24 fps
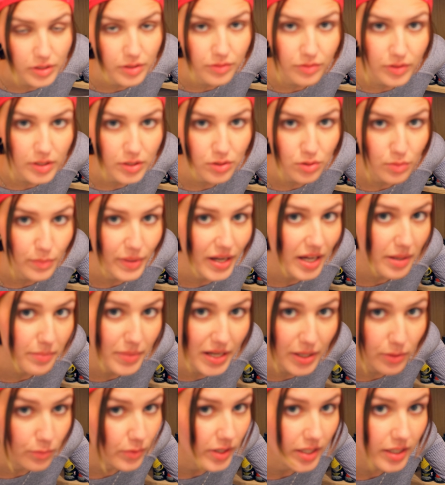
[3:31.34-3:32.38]
Feel free to buy
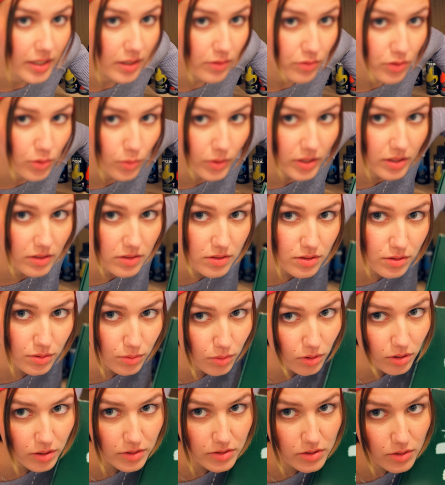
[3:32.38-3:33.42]
my wig if you want
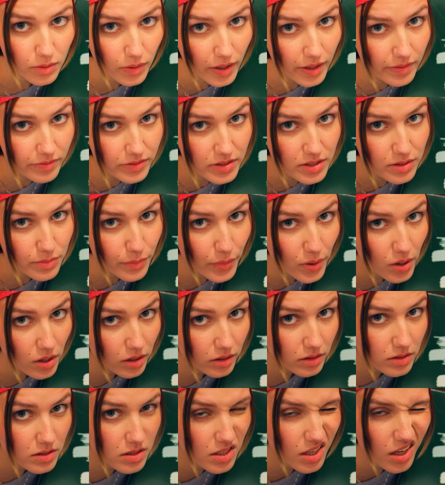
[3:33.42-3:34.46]
to also have this
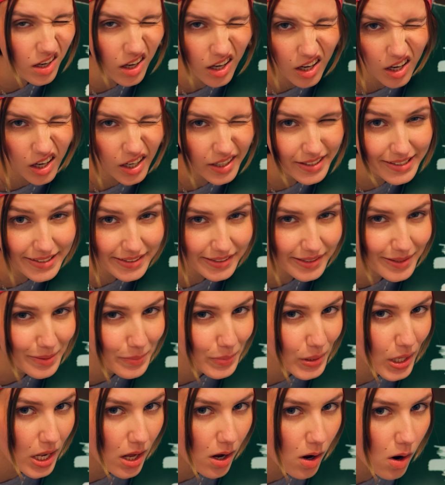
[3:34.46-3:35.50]
box. I'll link it
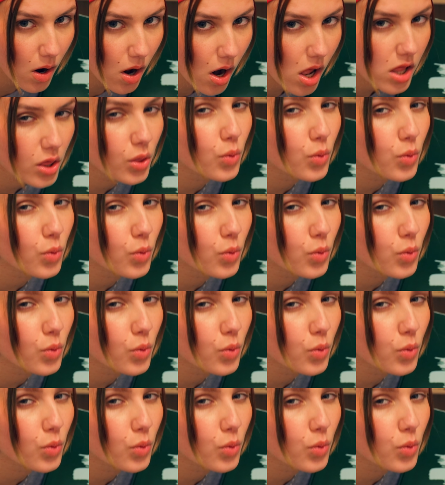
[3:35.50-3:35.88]
below.